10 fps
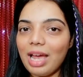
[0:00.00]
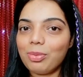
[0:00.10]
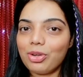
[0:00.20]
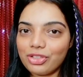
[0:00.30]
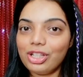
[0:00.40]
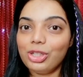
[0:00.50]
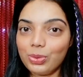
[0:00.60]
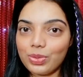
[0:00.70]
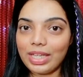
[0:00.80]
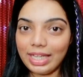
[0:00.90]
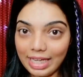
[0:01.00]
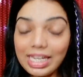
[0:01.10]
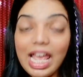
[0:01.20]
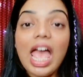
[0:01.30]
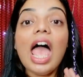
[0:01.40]
personally using it,
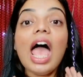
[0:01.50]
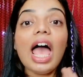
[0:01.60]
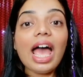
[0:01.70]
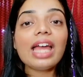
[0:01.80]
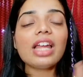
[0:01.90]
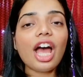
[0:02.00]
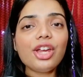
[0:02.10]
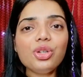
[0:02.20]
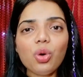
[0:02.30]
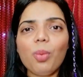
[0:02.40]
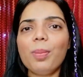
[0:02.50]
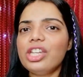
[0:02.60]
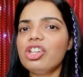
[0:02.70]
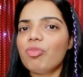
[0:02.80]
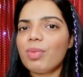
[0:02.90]
and I know many
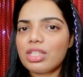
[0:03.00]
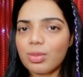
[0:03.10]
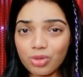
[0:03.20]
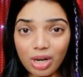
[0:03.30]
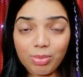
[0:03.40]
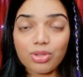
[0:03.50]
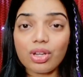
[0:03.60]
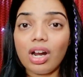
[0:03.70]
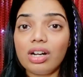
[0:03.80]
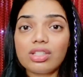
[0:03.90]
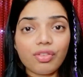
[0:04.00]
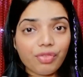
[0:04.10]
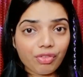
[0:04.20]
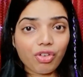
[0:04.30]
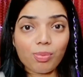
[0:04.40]
of my subscribers are suffering
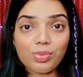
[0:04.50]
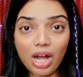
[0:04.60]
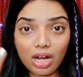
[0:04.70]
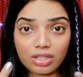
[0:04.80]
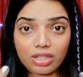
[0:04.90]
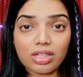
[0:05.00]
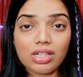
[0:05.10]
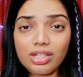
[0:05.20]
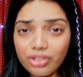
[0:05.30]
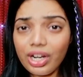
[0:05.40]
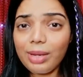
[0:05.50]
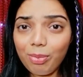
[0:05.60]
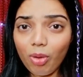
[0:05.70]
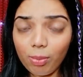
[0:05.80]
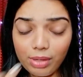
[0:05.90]
from dark circle under eye
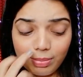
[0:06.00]
problem.